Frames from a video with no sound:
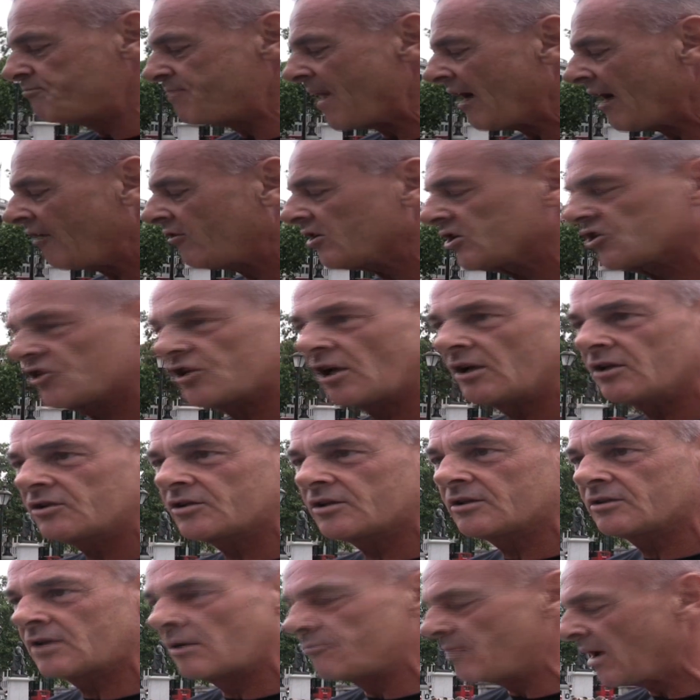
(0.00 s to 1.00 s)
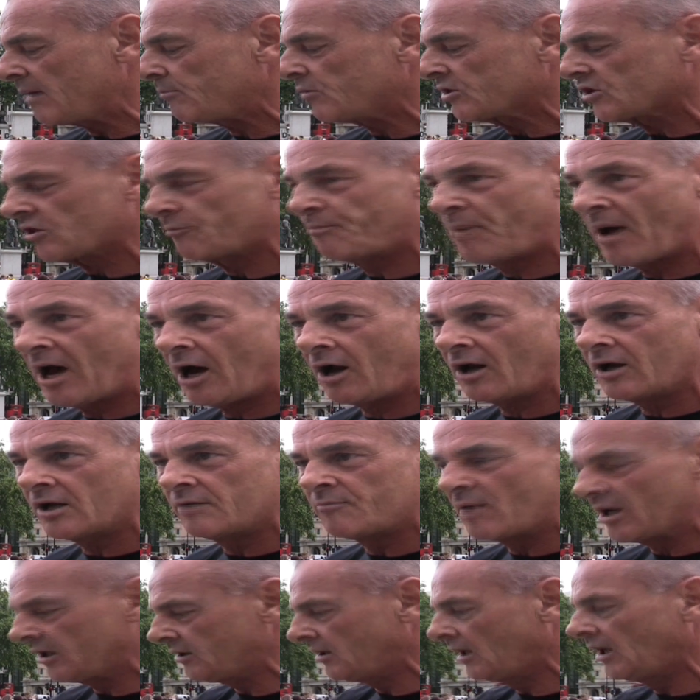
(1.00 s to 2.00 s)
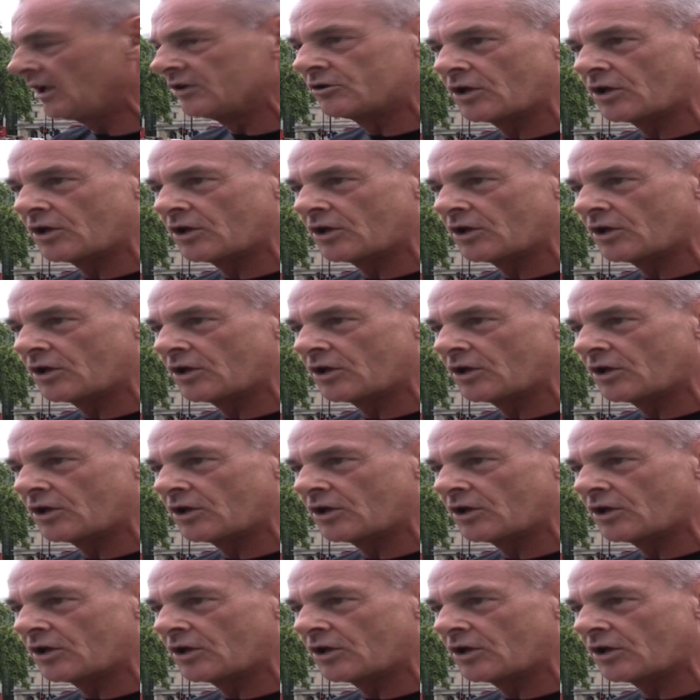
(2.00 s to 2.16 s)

barristers, the members of parliament,